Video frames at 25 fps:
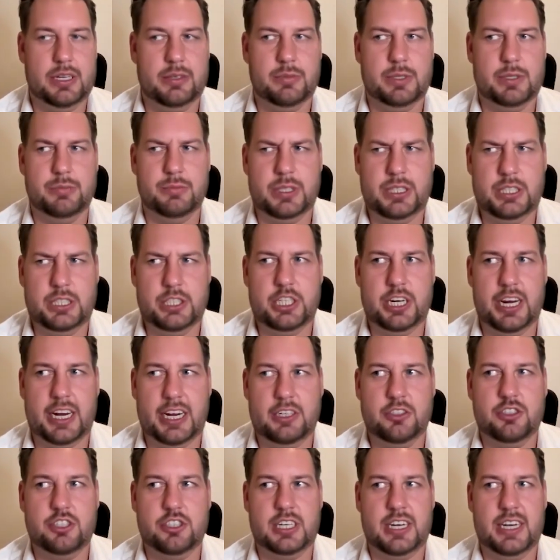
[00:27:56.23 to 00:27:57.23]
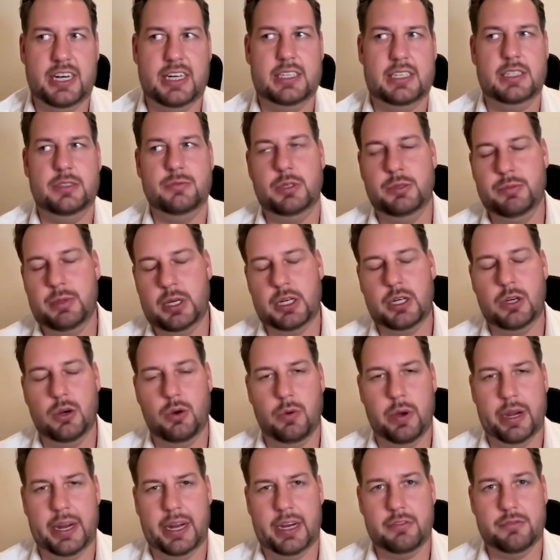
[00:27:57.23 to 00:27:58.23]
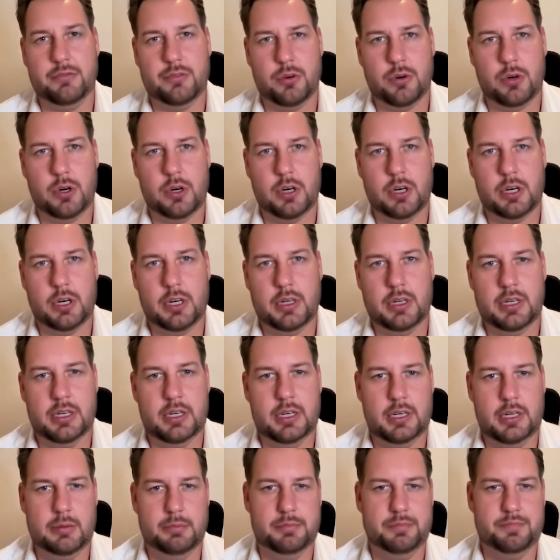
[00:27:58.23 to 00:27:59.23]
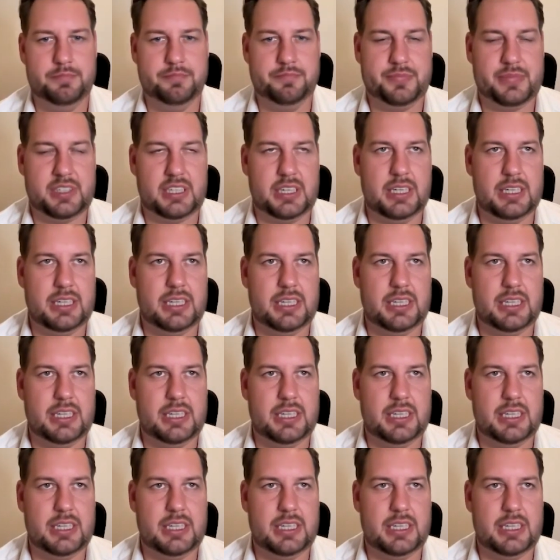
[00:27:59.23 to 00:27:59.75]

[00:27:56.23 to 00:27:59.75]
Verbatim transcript: And when we changed then, and we were going for um,